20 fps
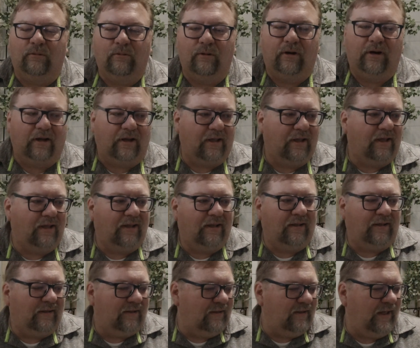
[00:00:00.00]
or
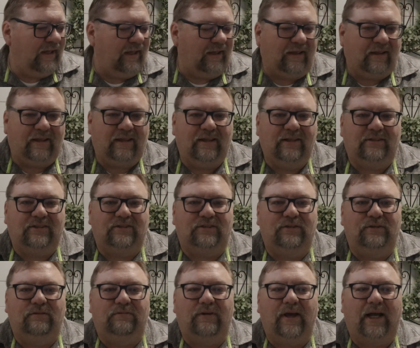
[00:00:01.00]
hey, he's
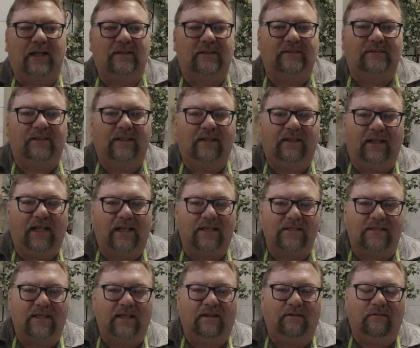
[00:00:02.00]
just too fat to sit in that
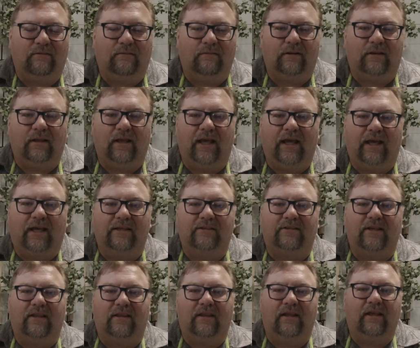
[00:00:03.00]
seat. What the heck
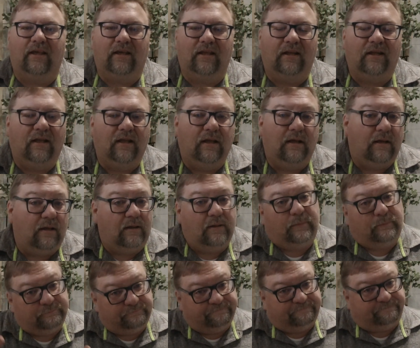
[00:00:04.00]
is he thinking?
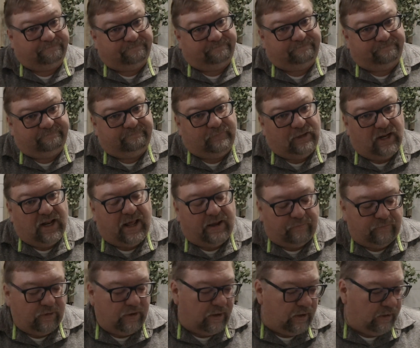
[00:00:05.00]
You
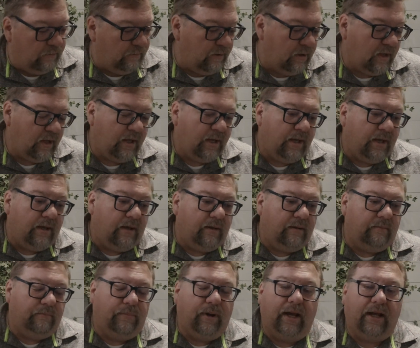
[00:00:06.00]
never know.
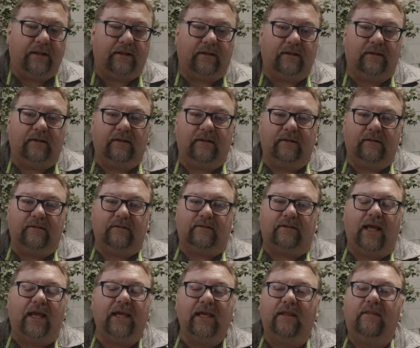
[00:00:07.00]
But
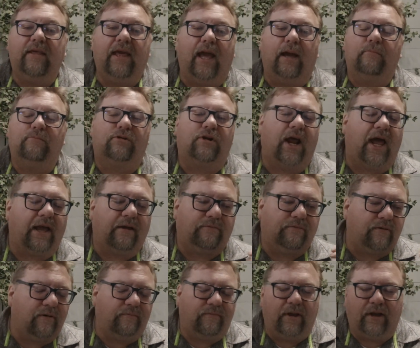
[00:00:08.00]
taking the Amtrak
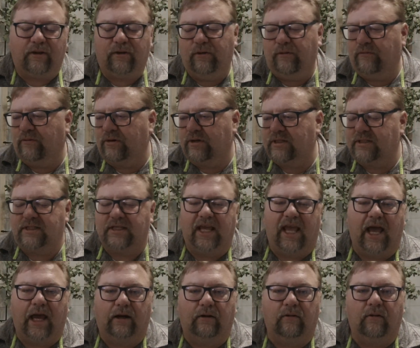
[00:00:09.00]
from Vancouver to
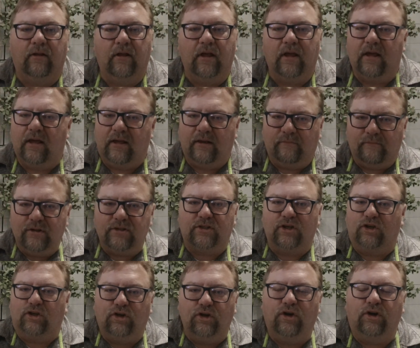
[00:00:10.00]
Seattle was
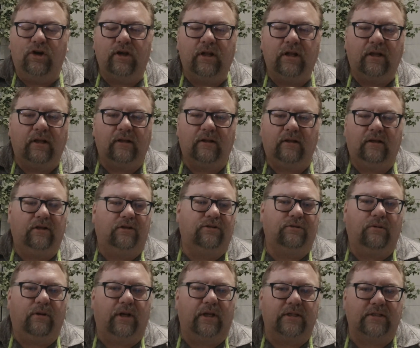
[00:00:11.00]
a good
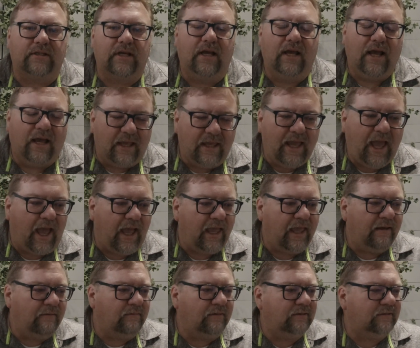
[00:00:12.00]
choice. Yeah,
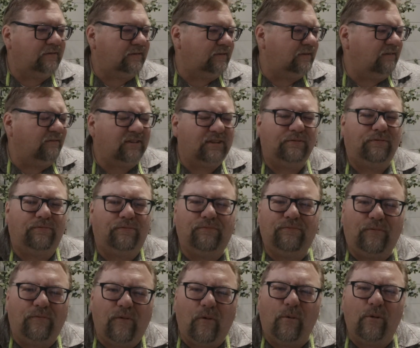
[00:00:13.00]
it was
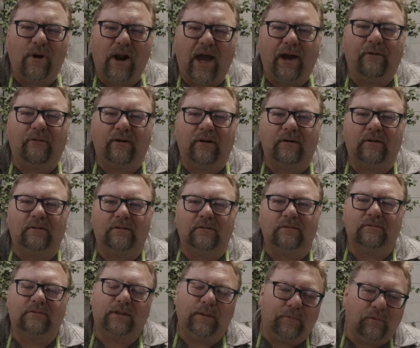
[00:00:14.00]
a
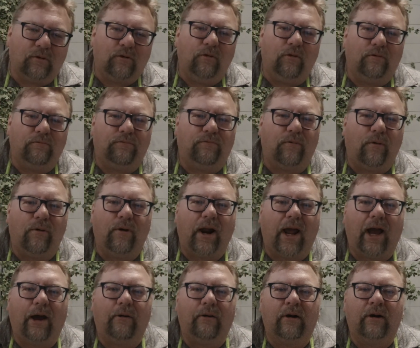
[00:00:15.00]
4-hour, typical of
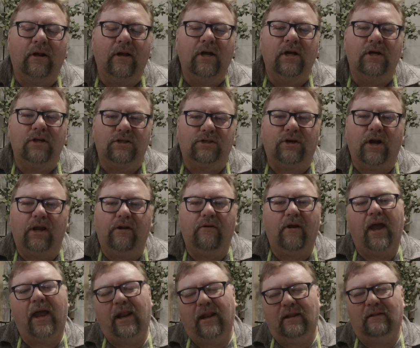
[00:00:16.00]
4-hour train
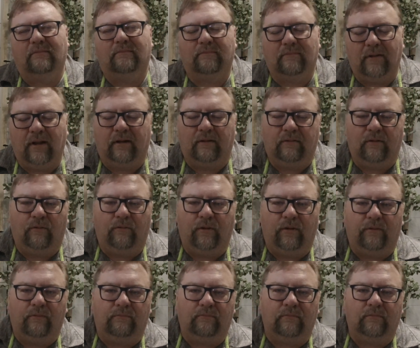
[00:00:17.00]
ride. It
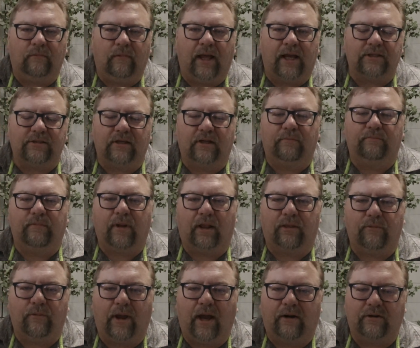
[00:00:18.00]
only lasted
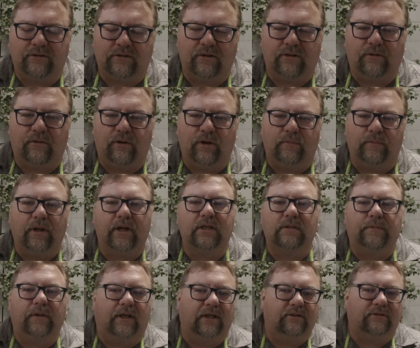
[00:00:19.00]
about 3 hours and 30
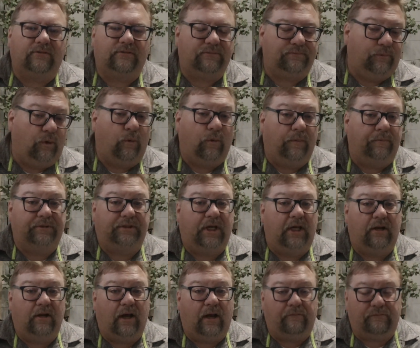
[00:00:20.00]
minutes because no one was
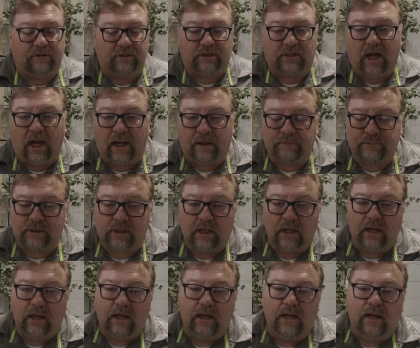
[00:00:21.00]
getting off the stops.
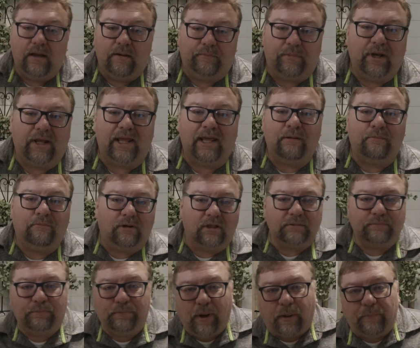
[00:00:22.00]
But it
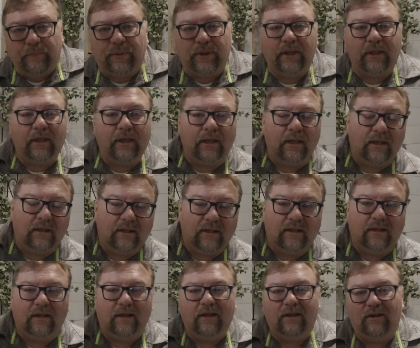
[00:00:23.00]
was bumpy.
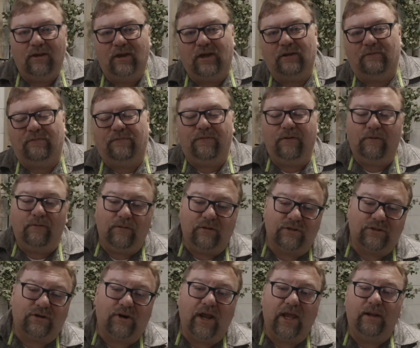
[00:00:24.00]
You could feel the
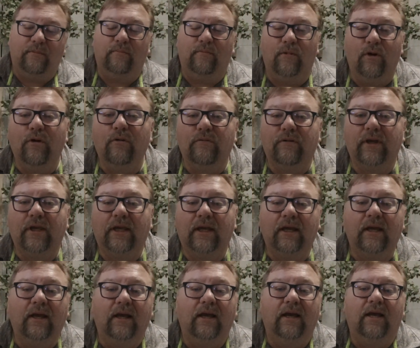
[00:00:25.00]
train
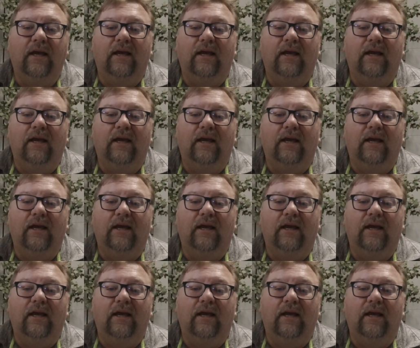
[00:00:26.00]
moving